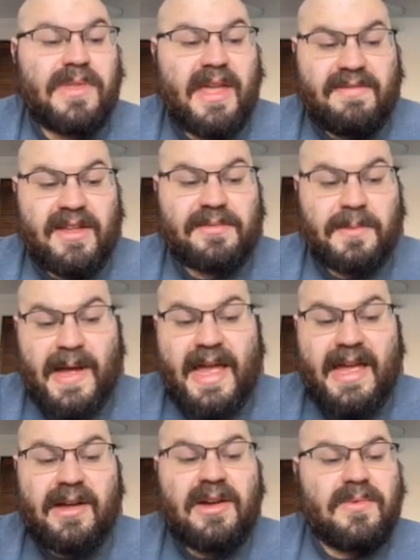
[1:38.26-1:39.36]
In this
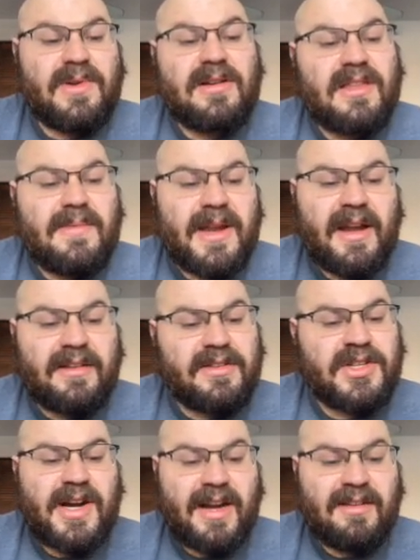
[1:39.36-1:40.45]
way, we are eliminating
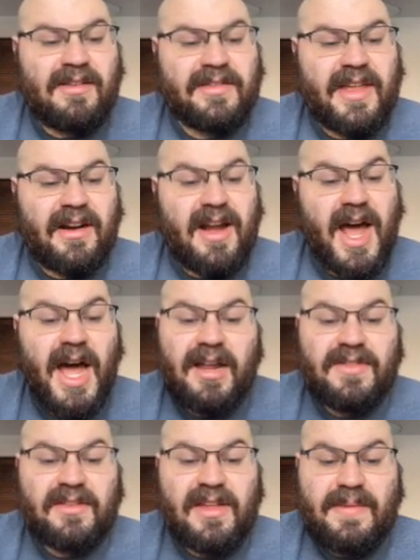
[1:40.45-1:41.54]
distractors that are not
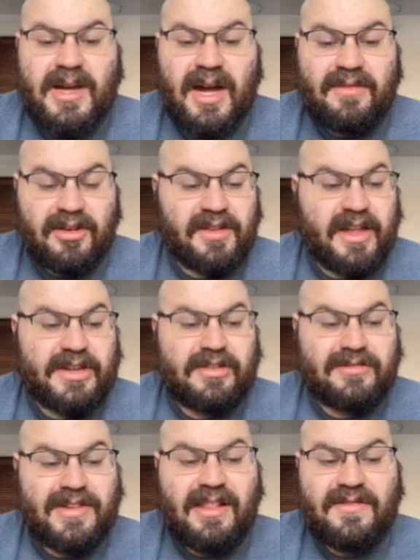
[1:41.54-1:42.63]
of the same
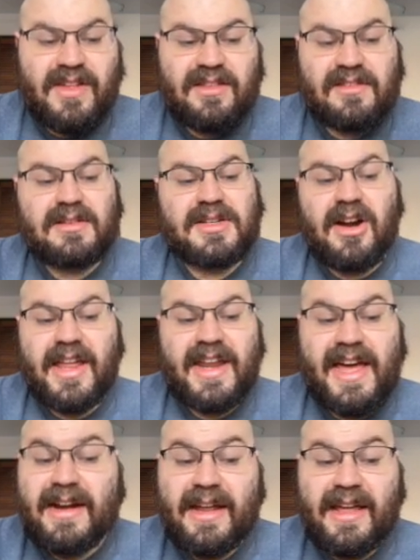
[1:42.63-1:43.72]
conversational relevance as our target
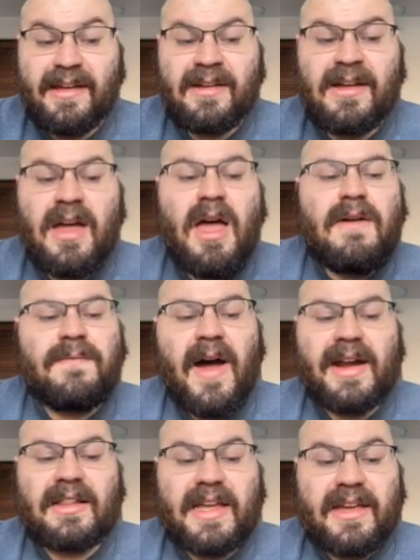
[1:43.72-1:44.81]
entity.
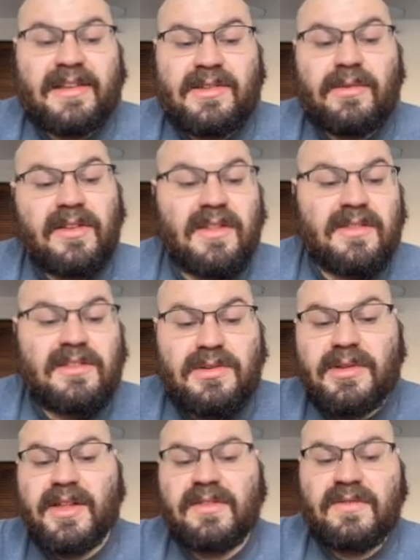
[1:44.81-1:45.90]
Finally, using this new
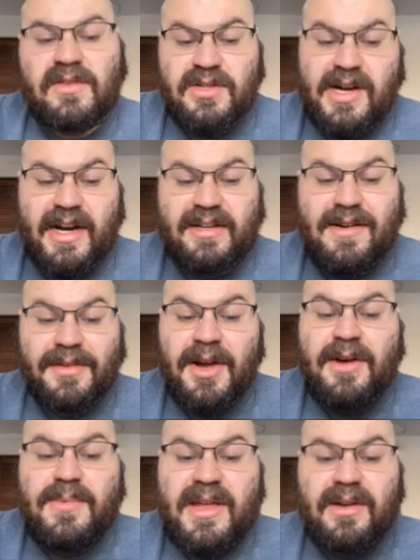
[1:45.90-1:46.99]
list of distractors,
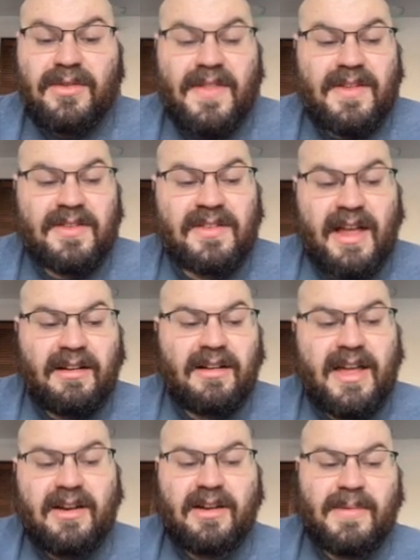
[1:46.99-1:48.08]
we can run the standard
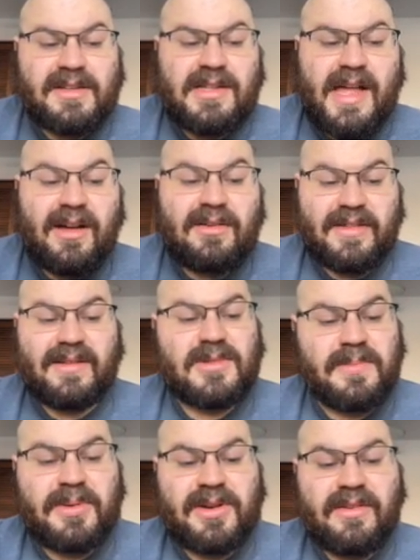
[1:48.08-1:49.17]
incremental algorithm
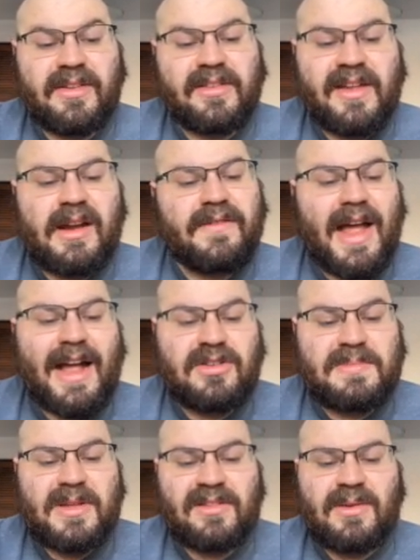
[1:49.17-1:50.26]
to produce a set of
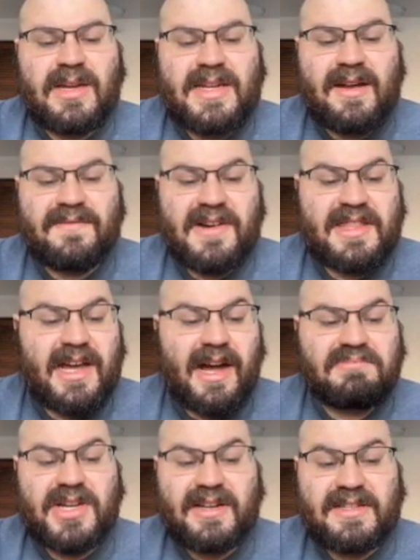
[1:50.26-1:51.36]
attributes to identify the
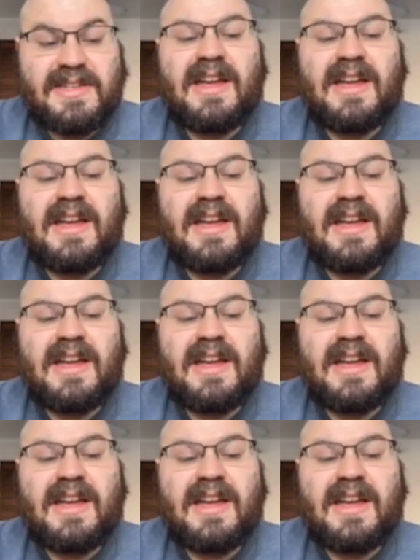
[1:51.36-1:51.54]
object.